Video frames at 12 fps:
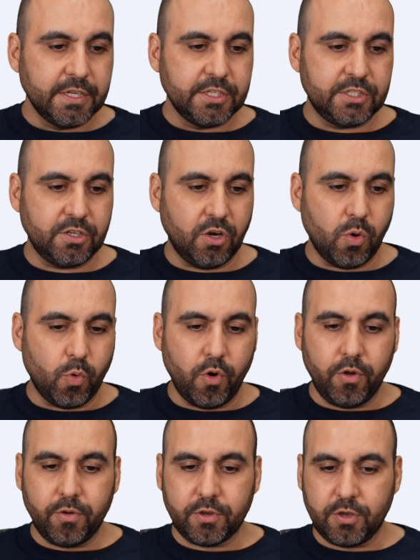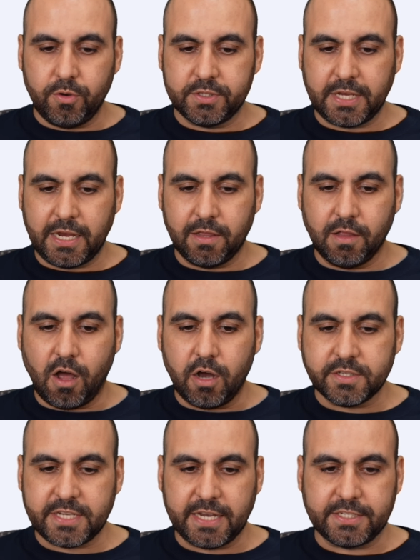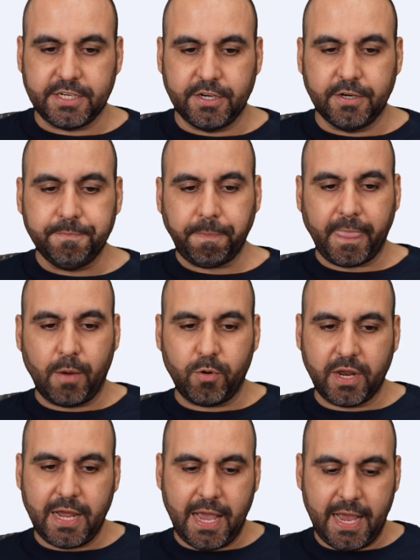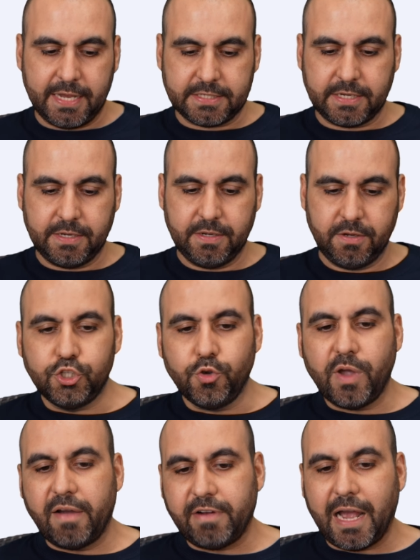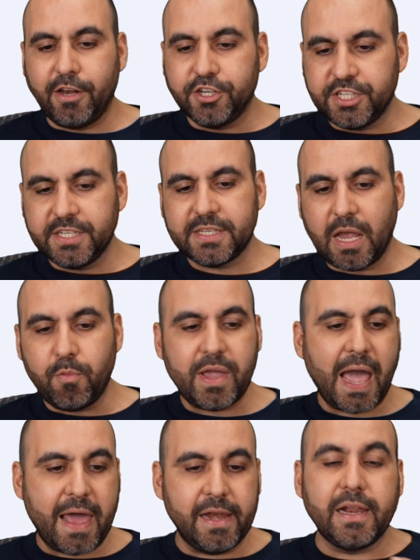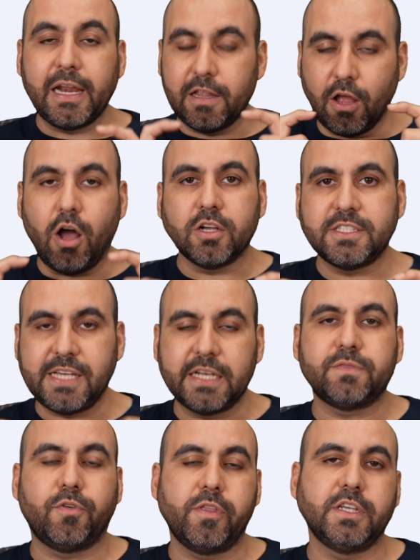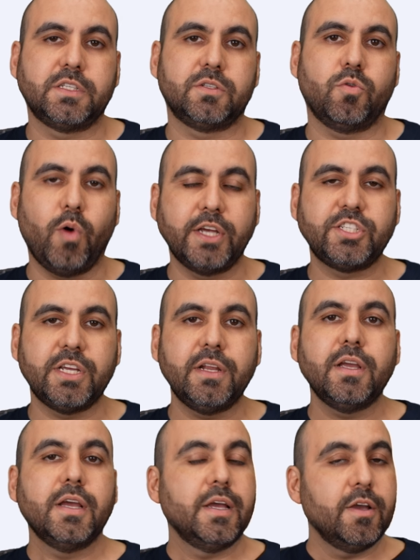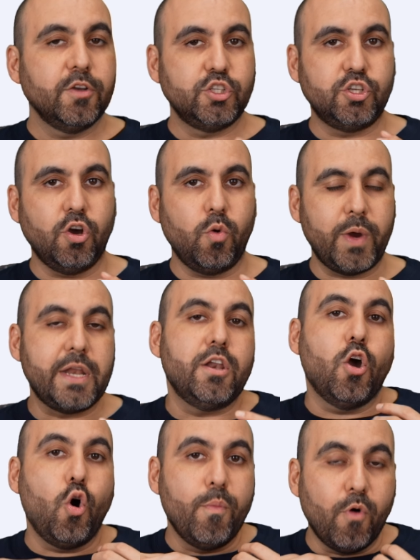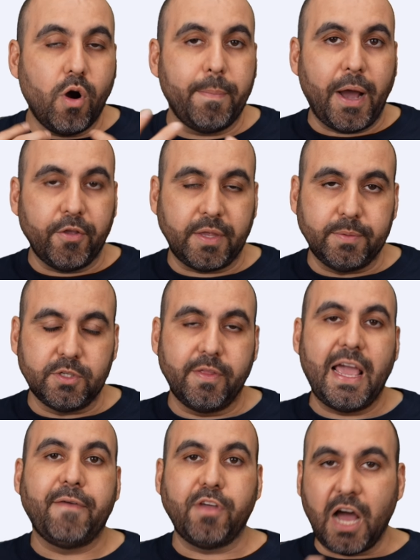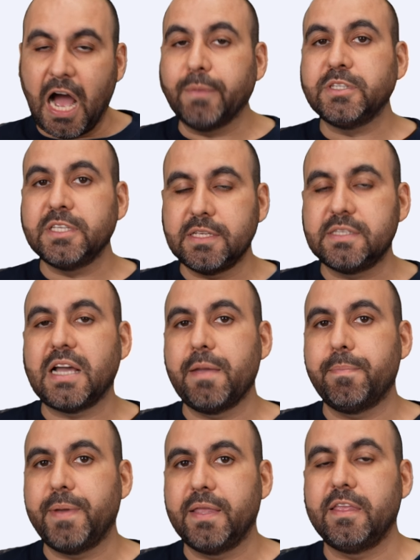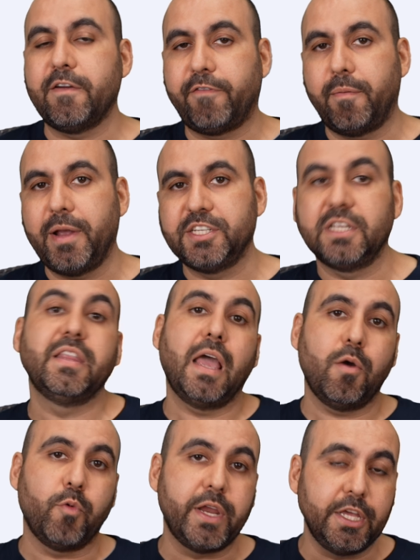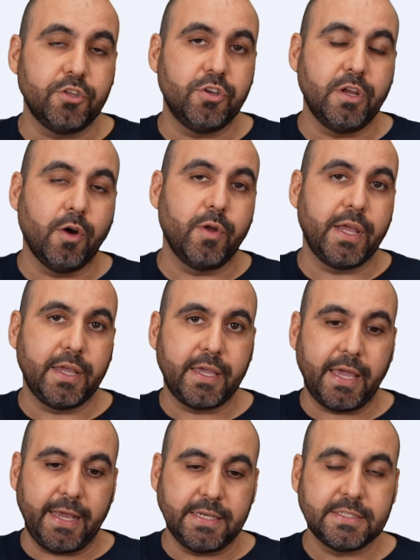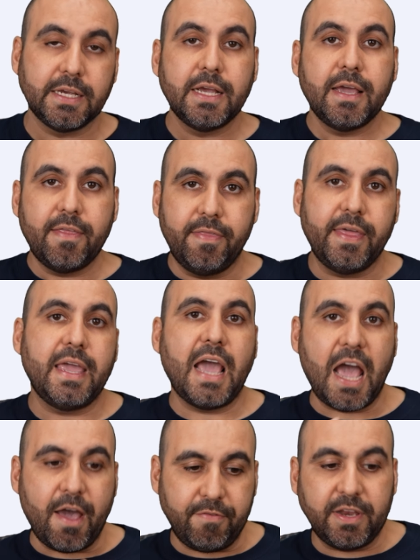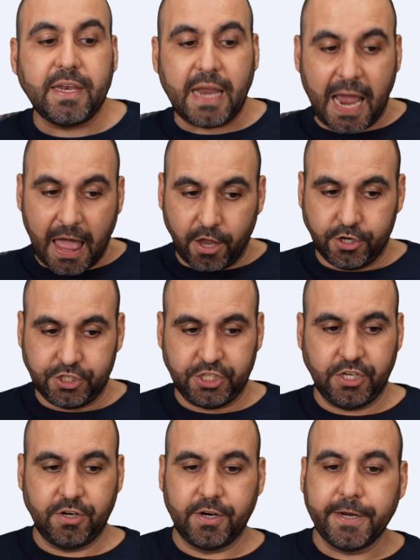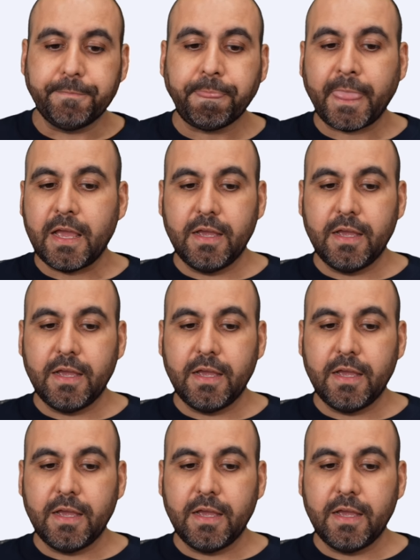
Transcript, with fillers: So we'll use a long text here and we're going to ask, do you have allergies? And we added a long text for this question so we know more about them. So they have the option to type in the information that we need to know in case they have an allergy, right?